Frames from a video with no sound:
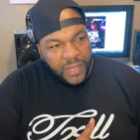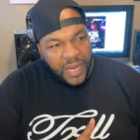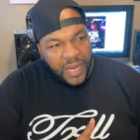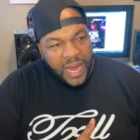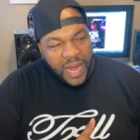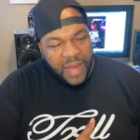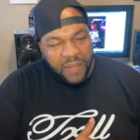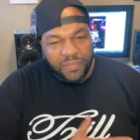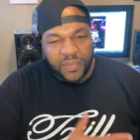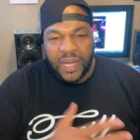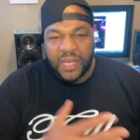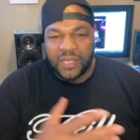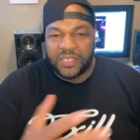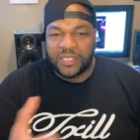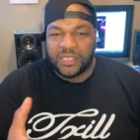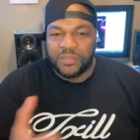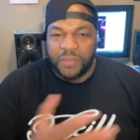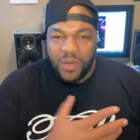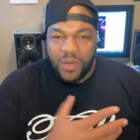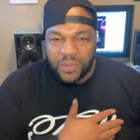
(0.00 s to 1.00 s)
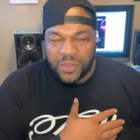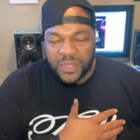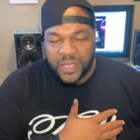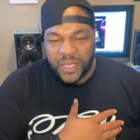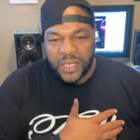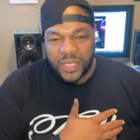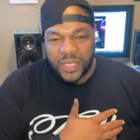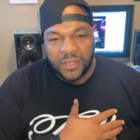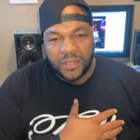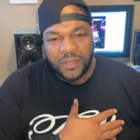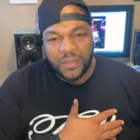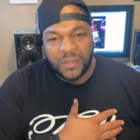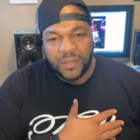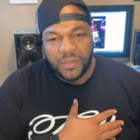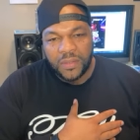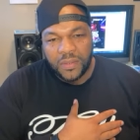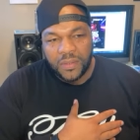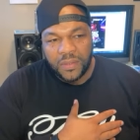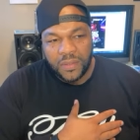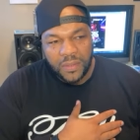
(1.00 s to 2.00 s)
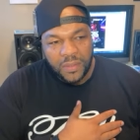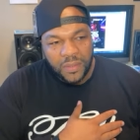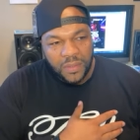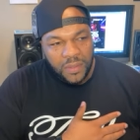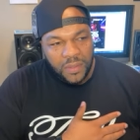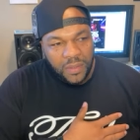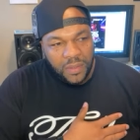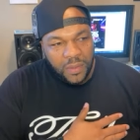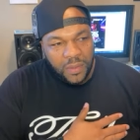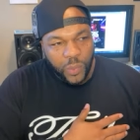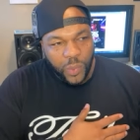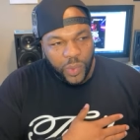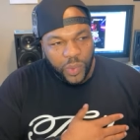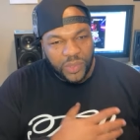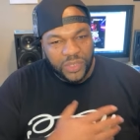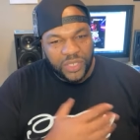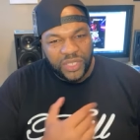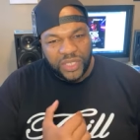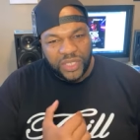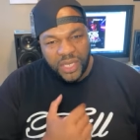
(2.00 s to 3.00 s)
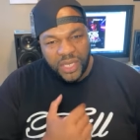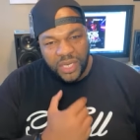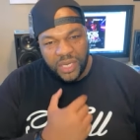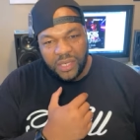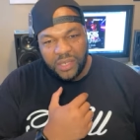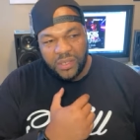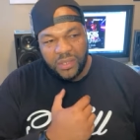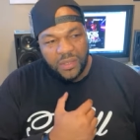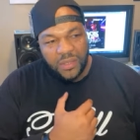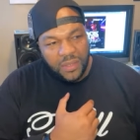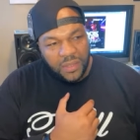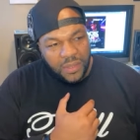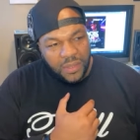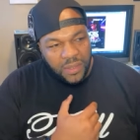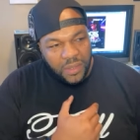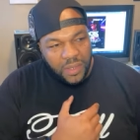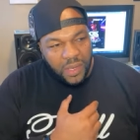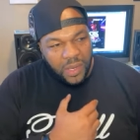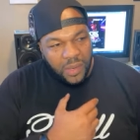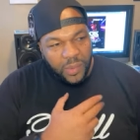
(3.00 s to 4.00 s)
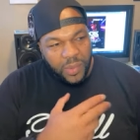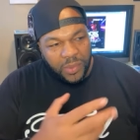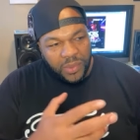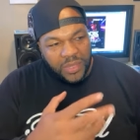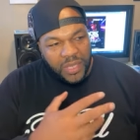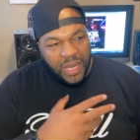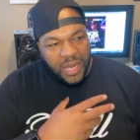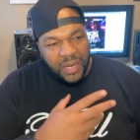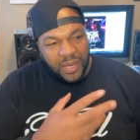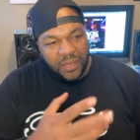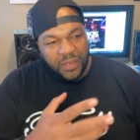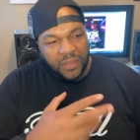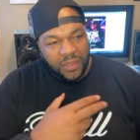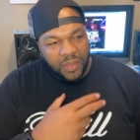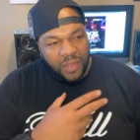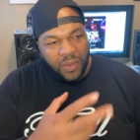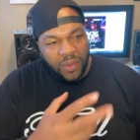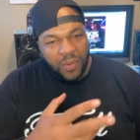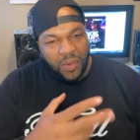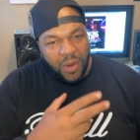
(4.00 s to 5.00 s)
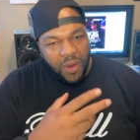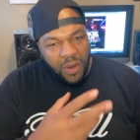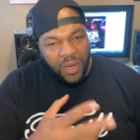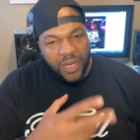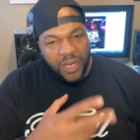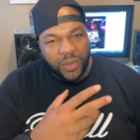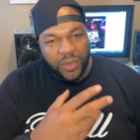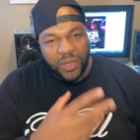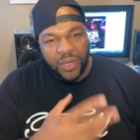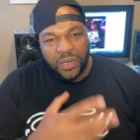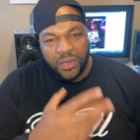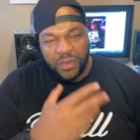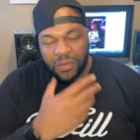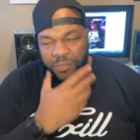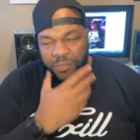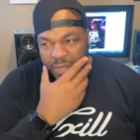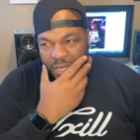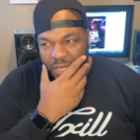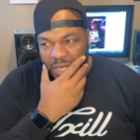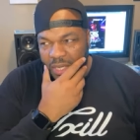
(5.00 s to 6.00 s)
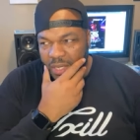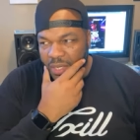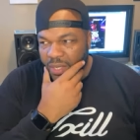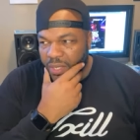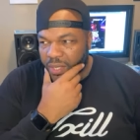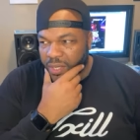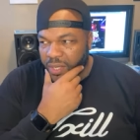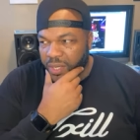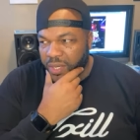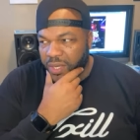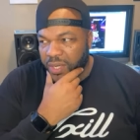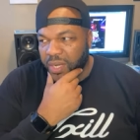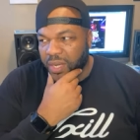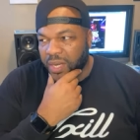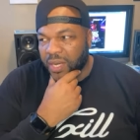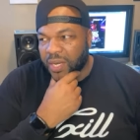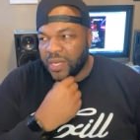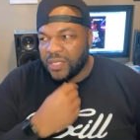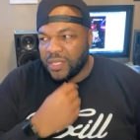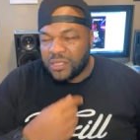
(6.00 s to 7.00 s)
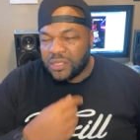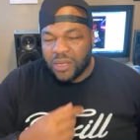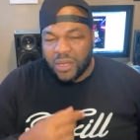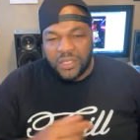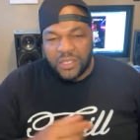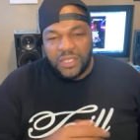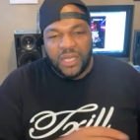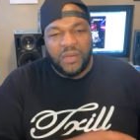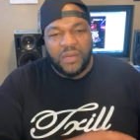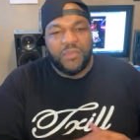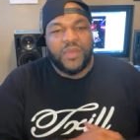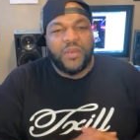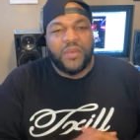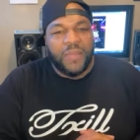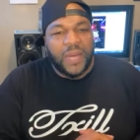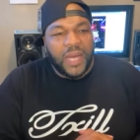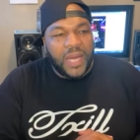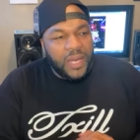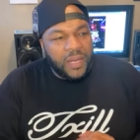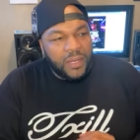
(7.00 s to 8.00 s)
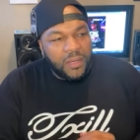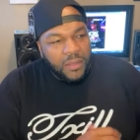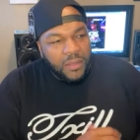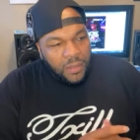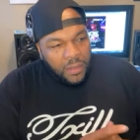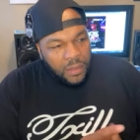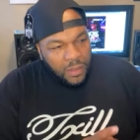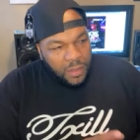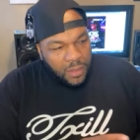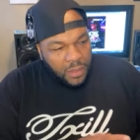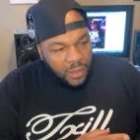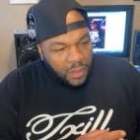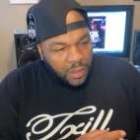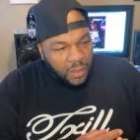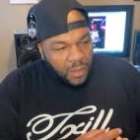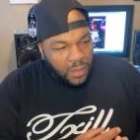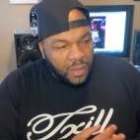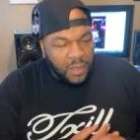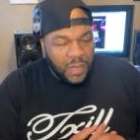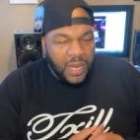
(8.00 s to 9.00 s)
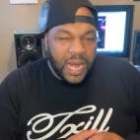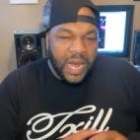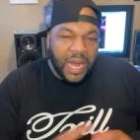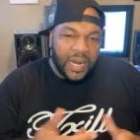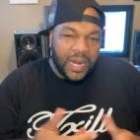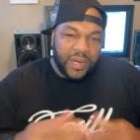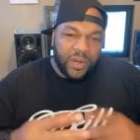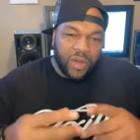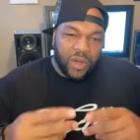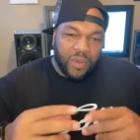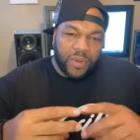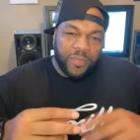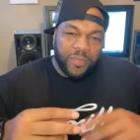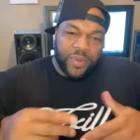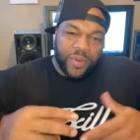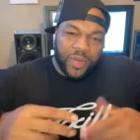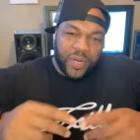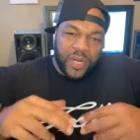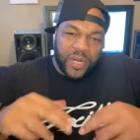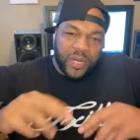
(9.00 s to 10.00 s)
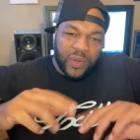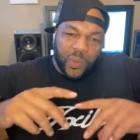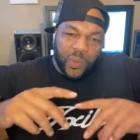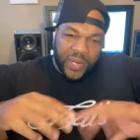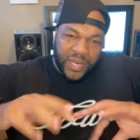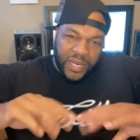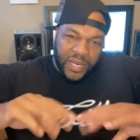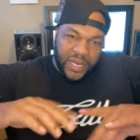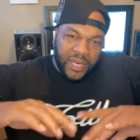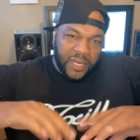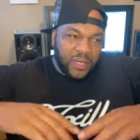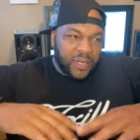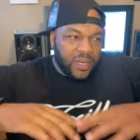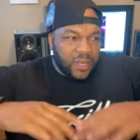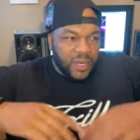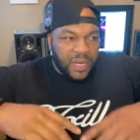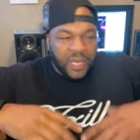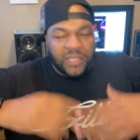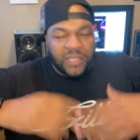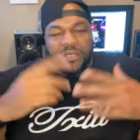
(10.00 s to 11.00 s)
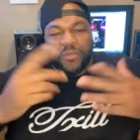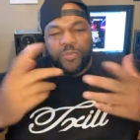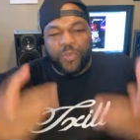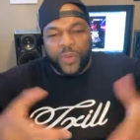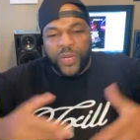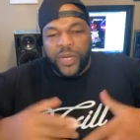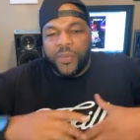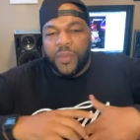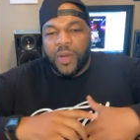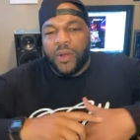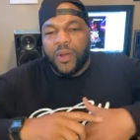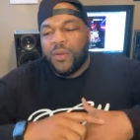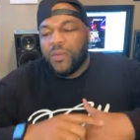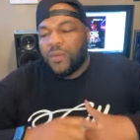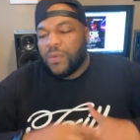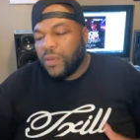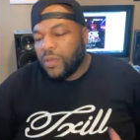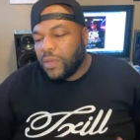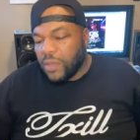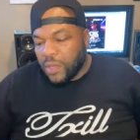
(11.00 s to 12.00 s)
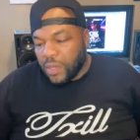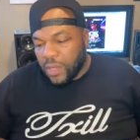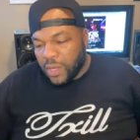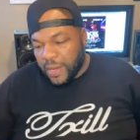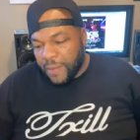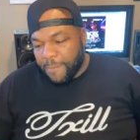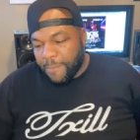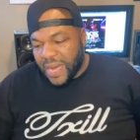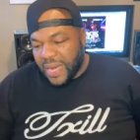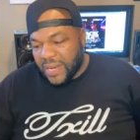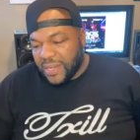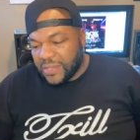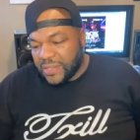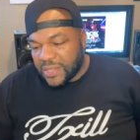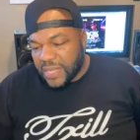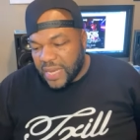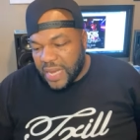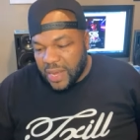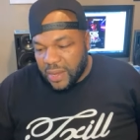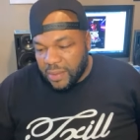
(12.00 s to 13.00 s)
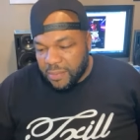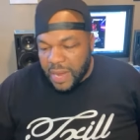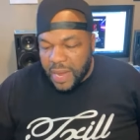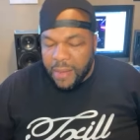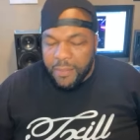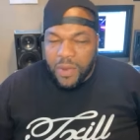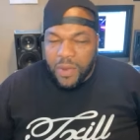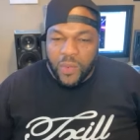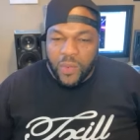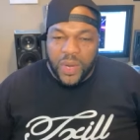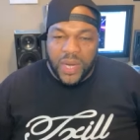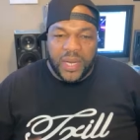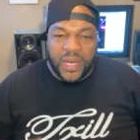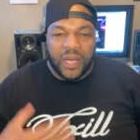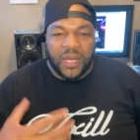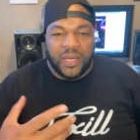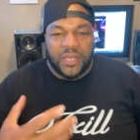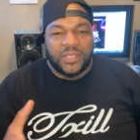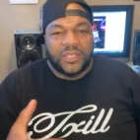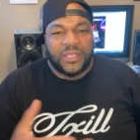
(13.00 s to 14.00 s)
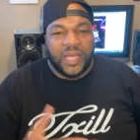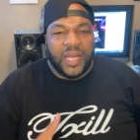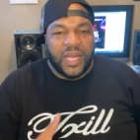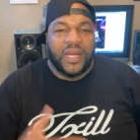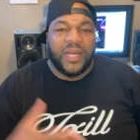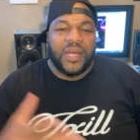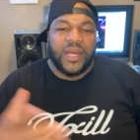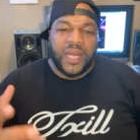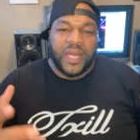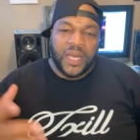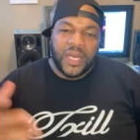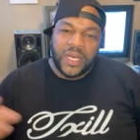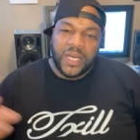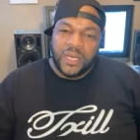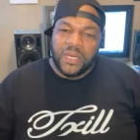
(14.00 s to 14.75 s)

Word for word: after I smoked it, we was chilling and we were kind of, you know, arguing a little bit. And he started telling me about uh, how they normally put it in the weed as a Primo. And by this time, I'm already understanding that